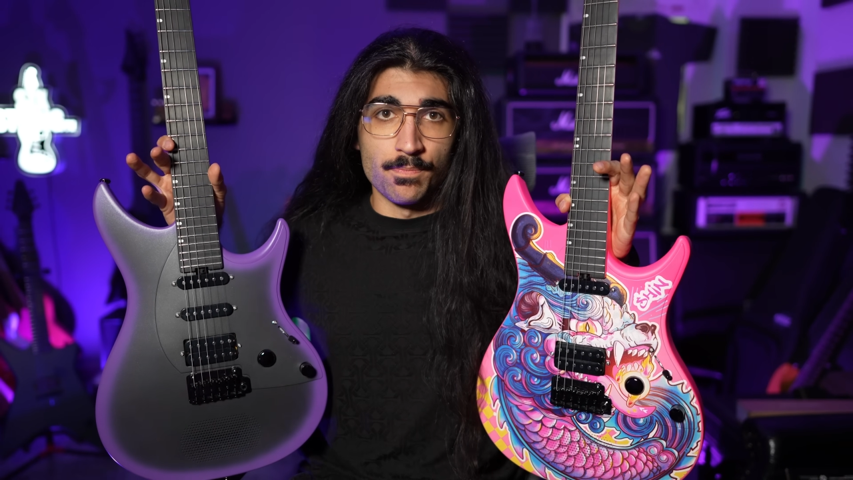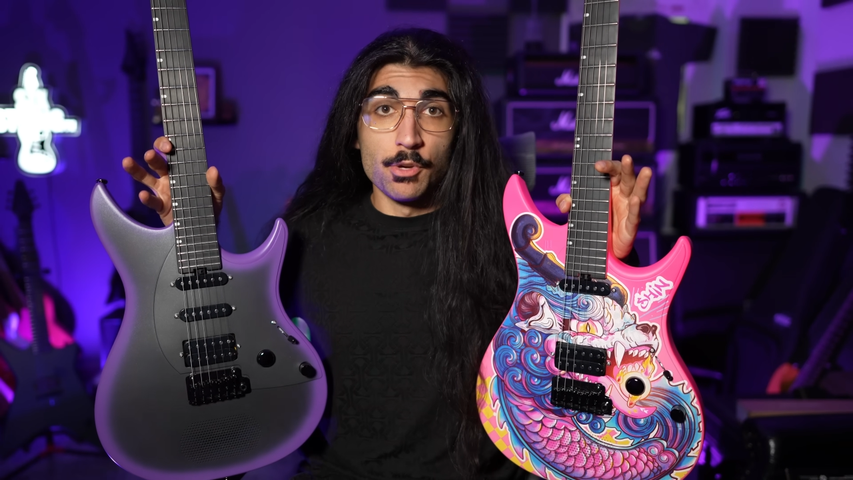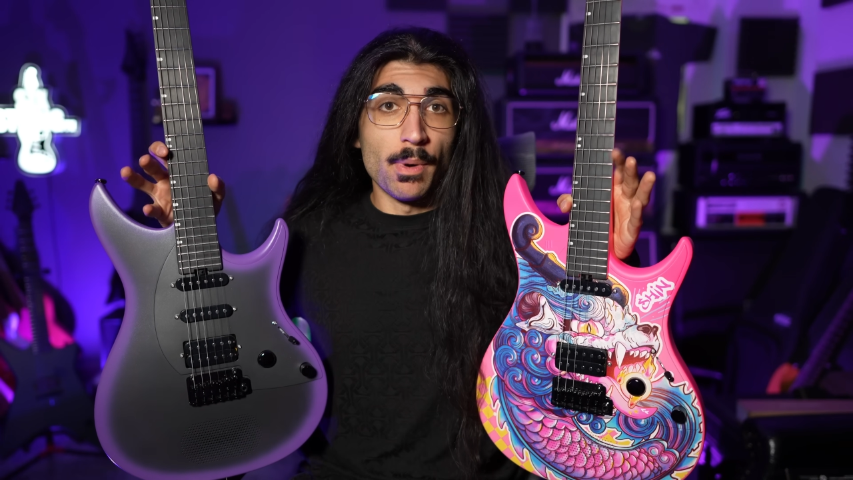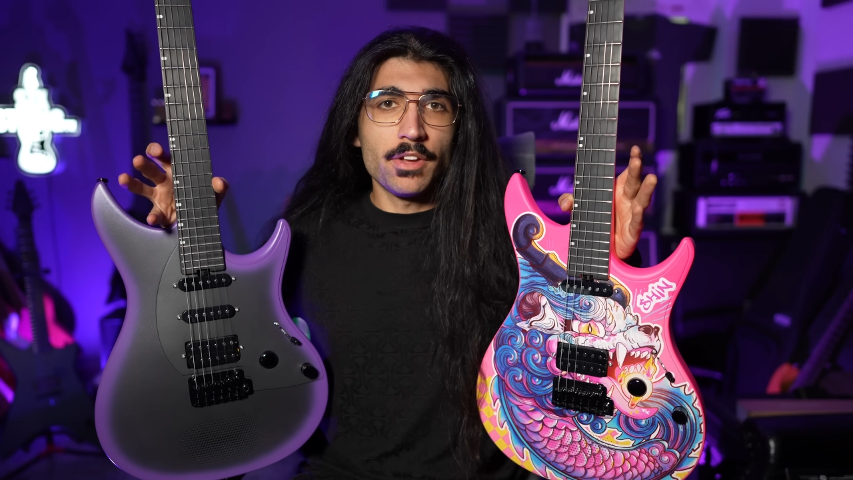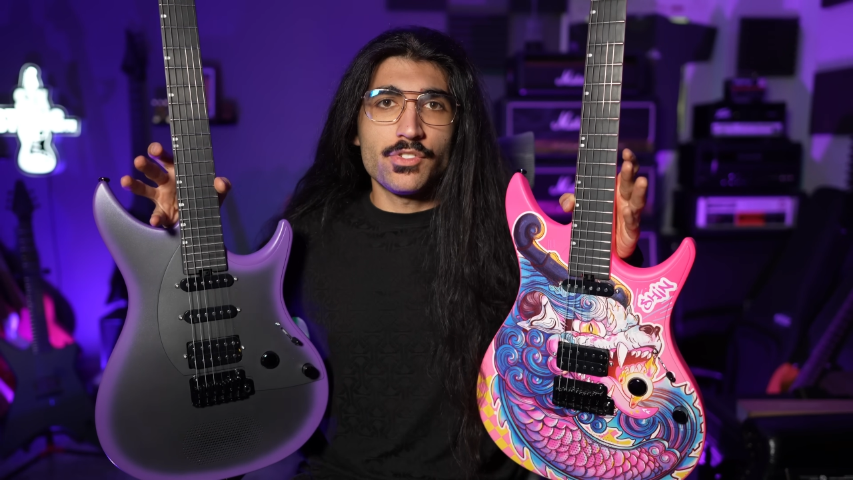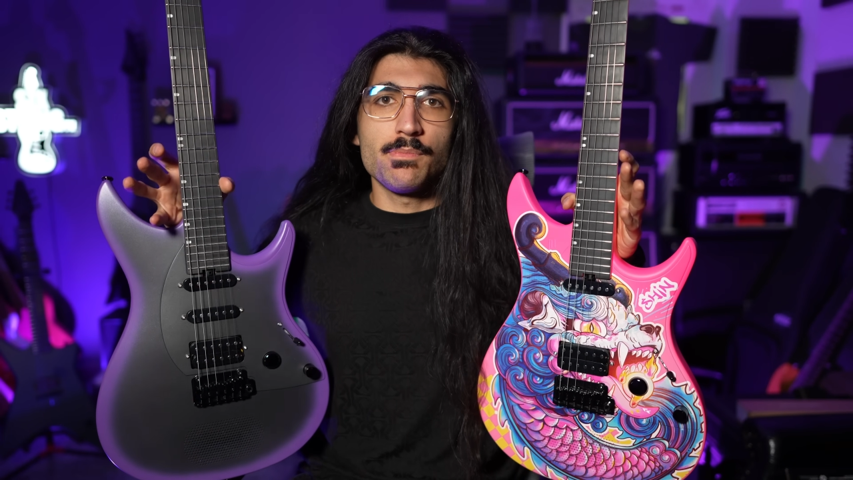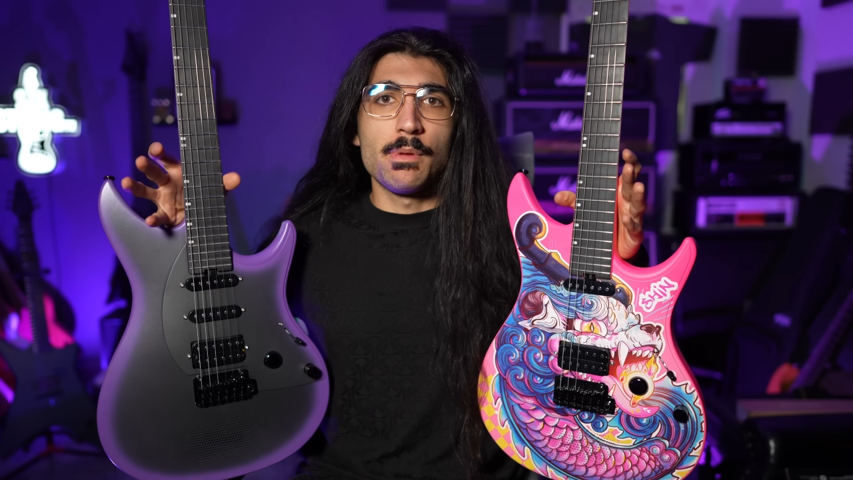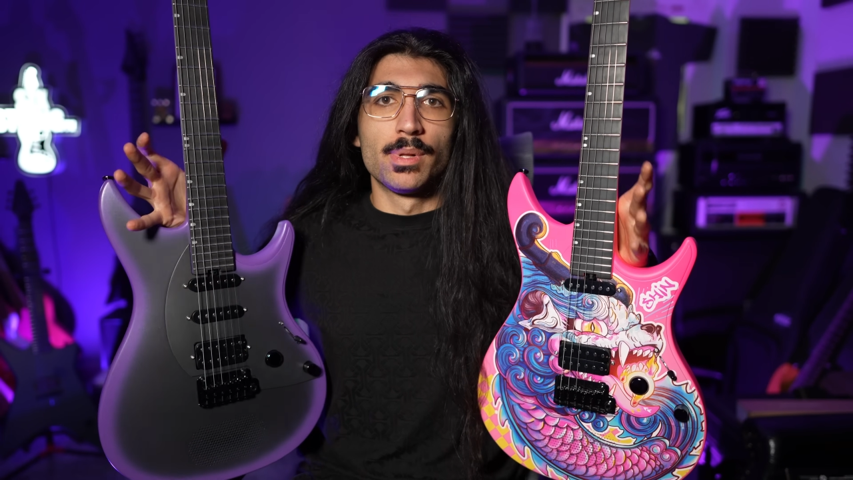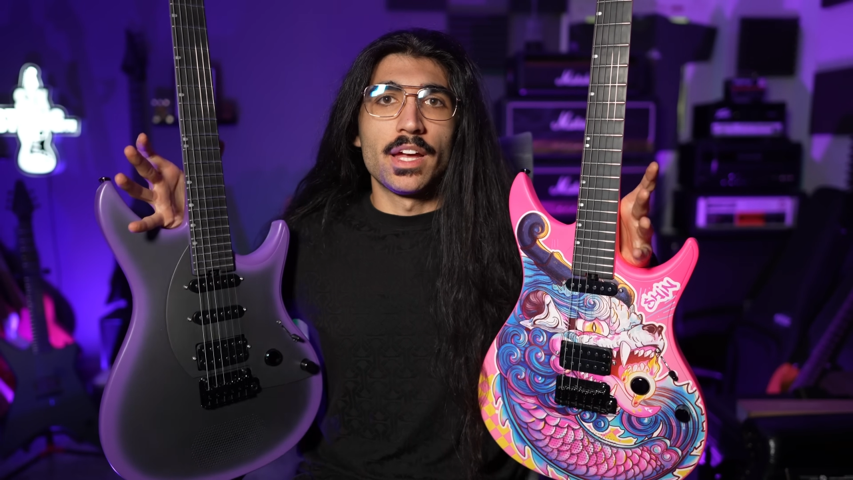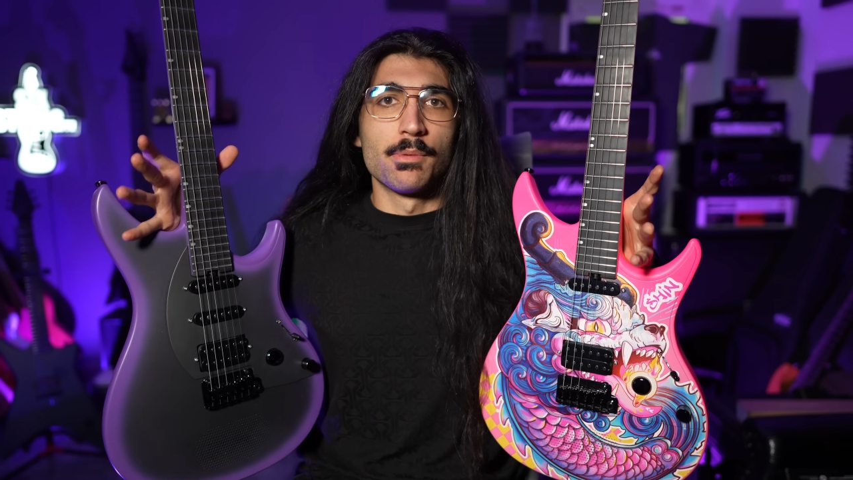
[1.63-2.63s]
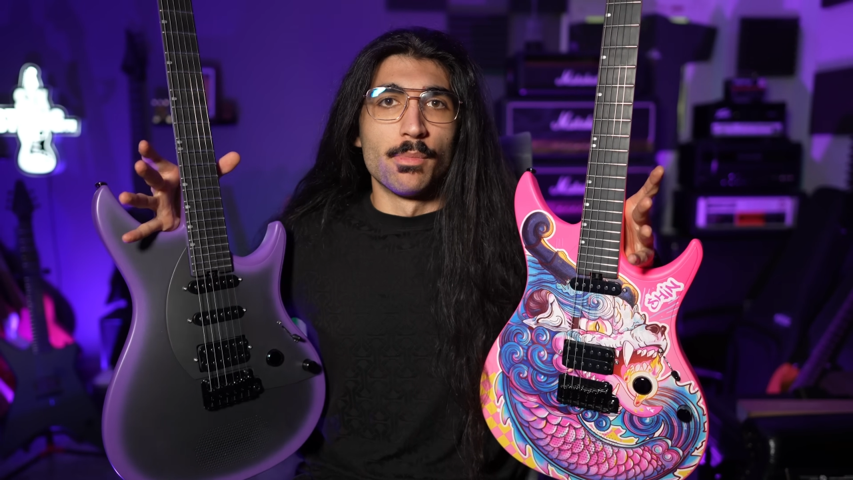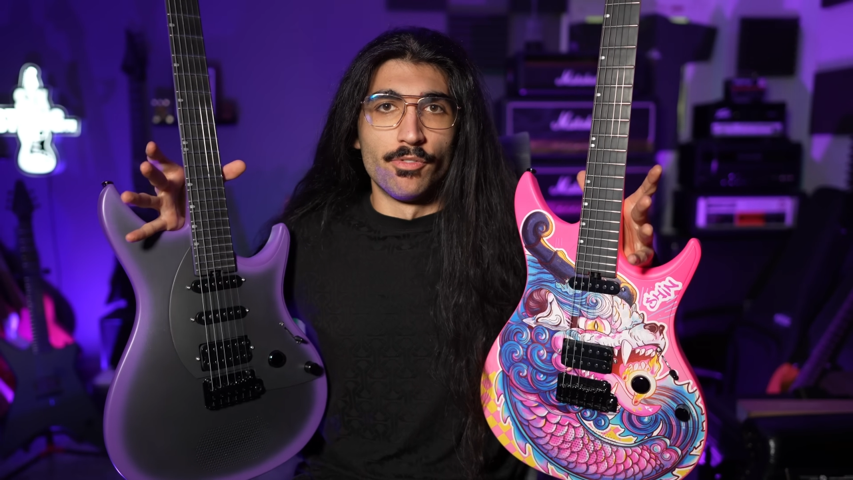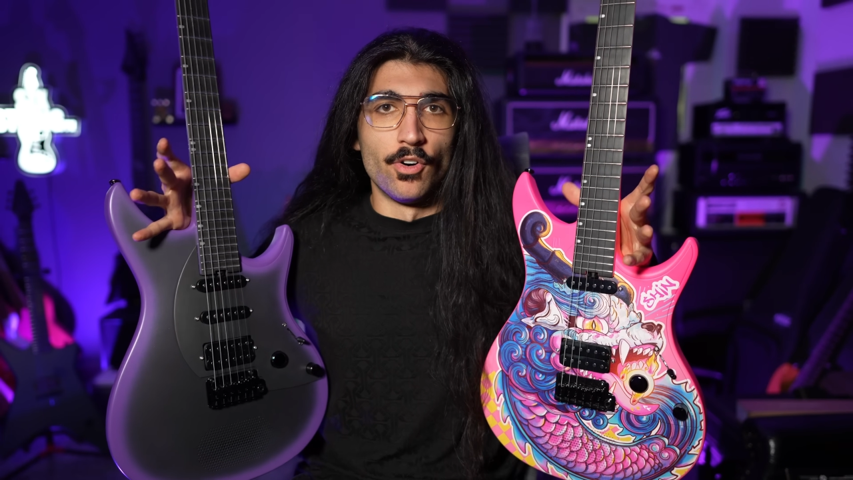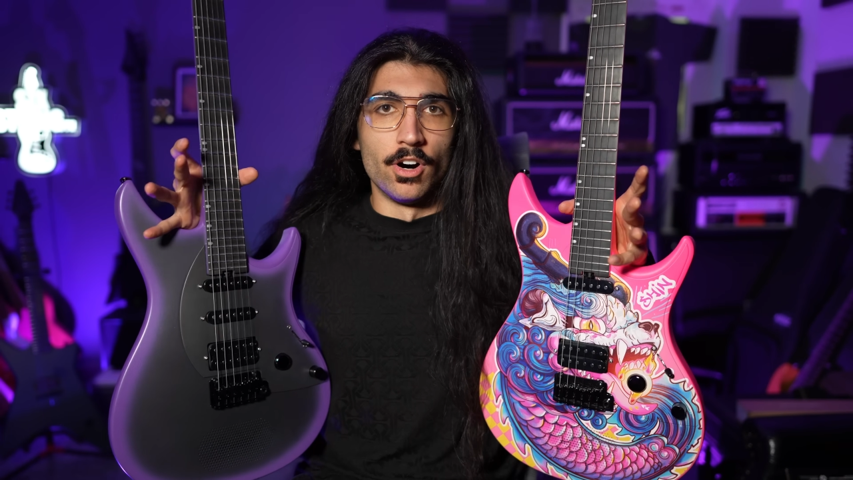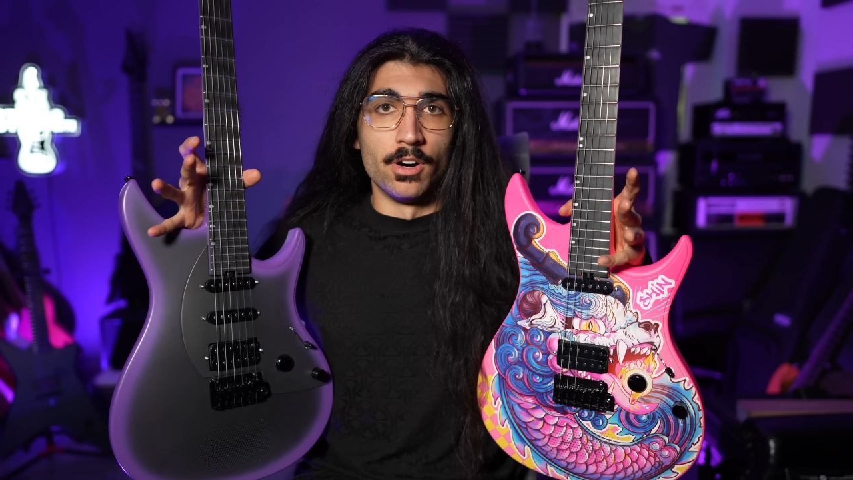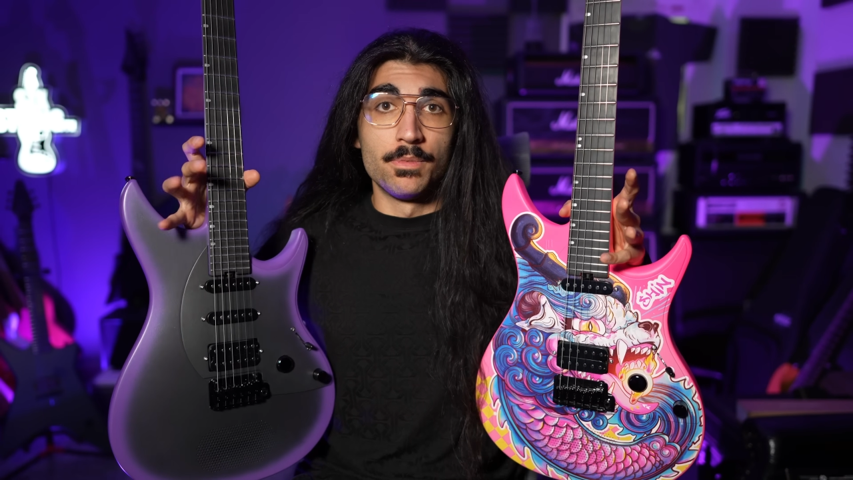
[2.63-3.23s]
You might have seen me play them before.